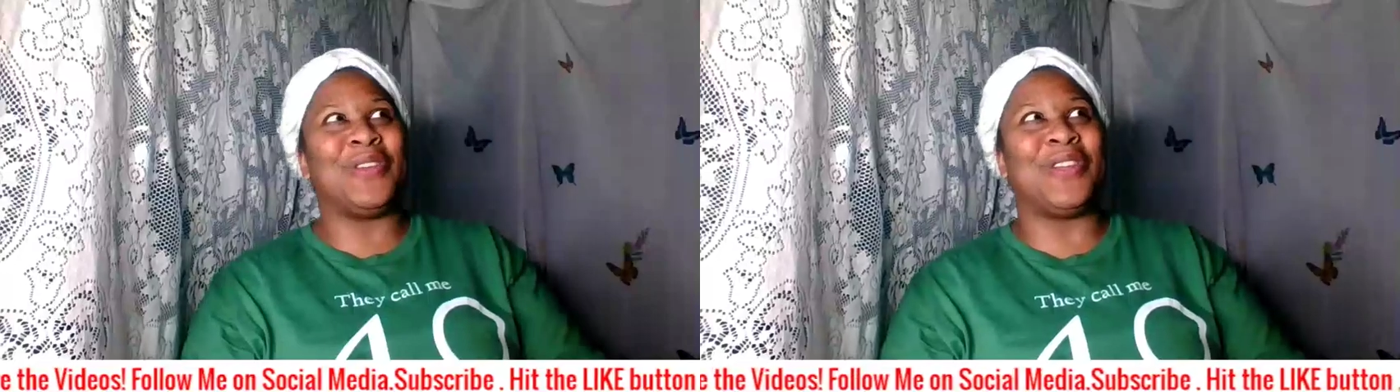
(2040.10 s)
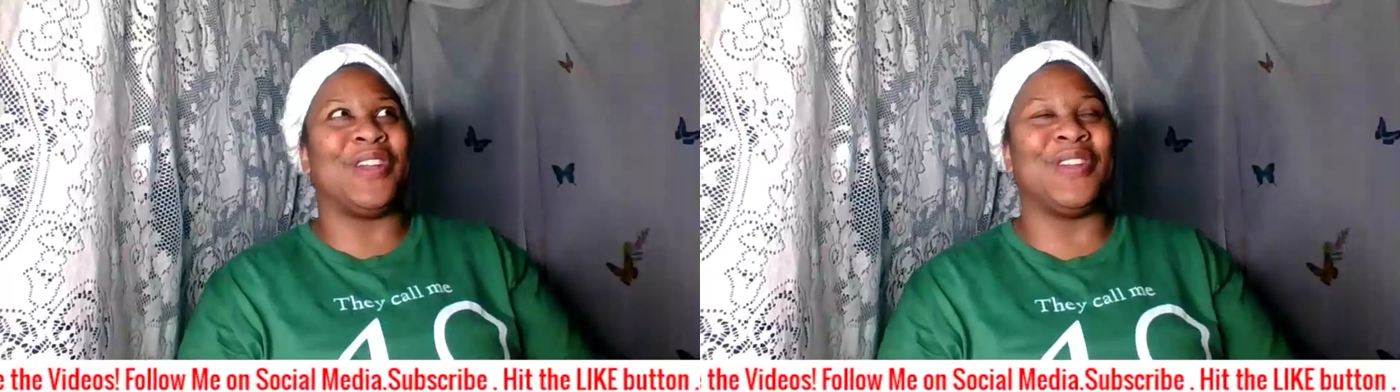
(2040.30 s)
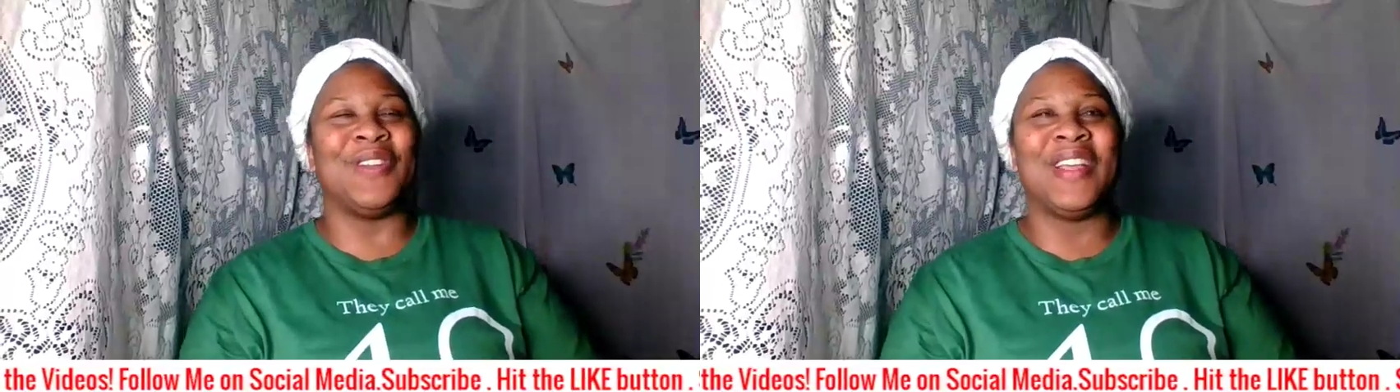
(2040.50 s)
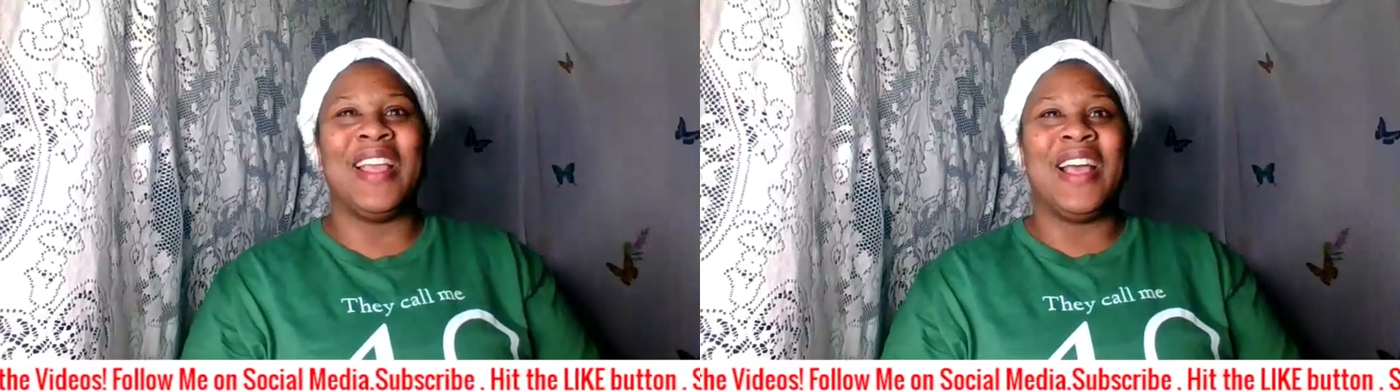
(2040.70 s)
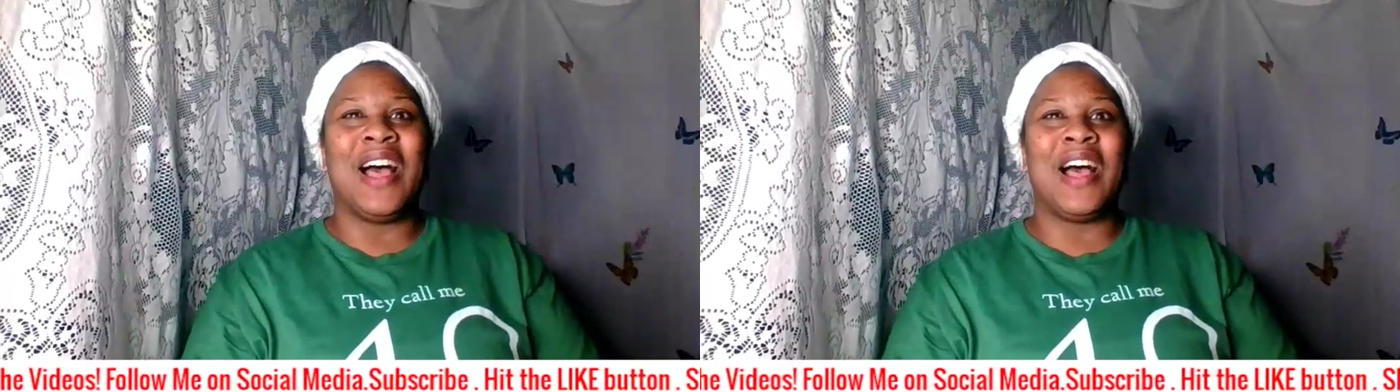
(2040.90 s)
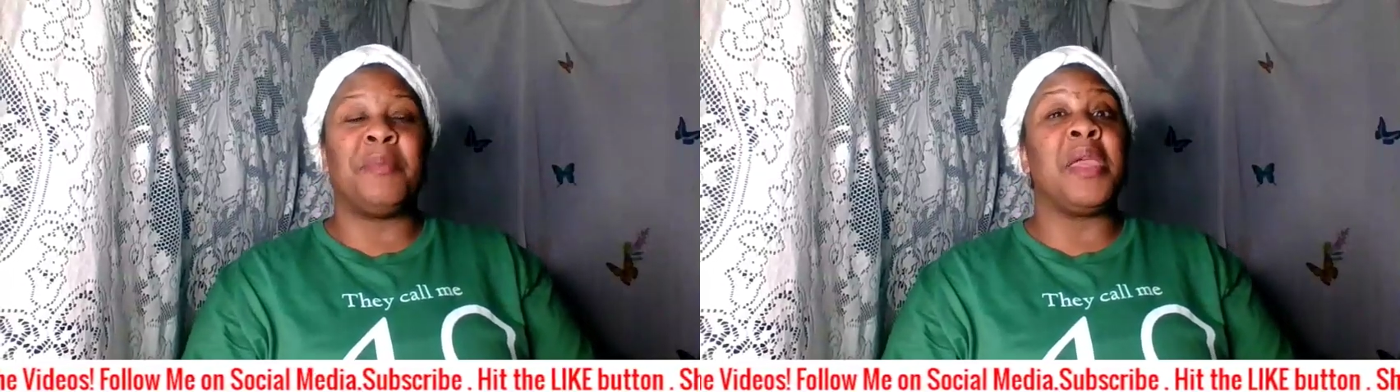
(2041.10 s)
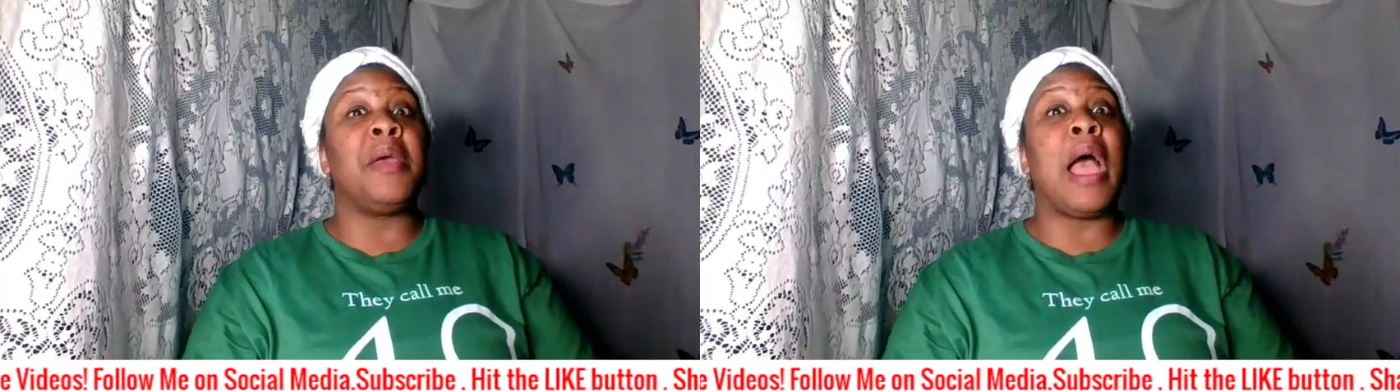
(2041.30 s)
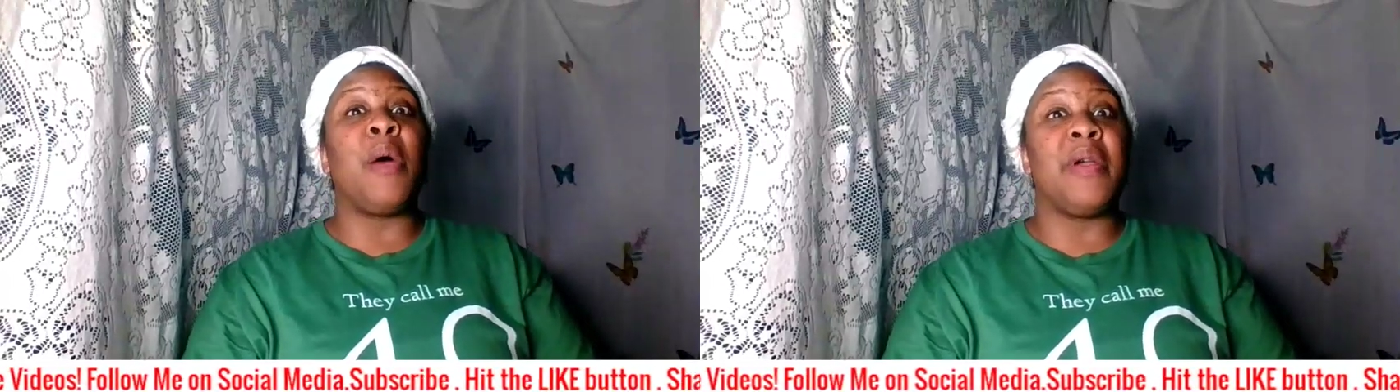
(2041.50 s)
you here.
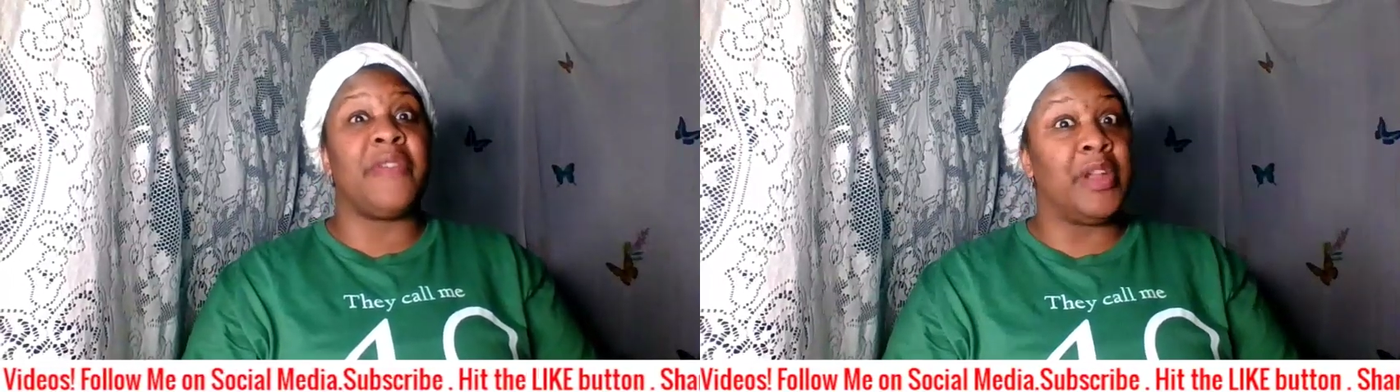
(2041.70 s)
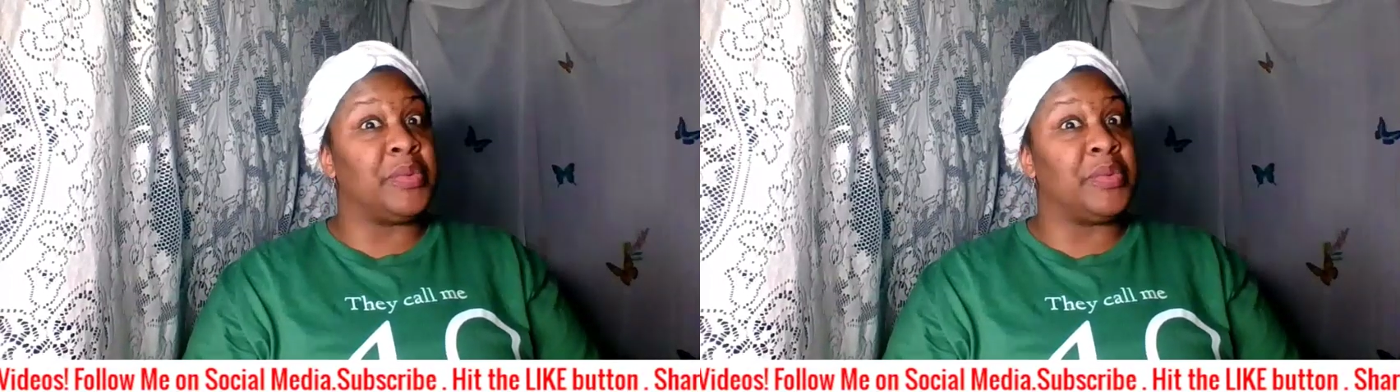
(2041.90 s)
However,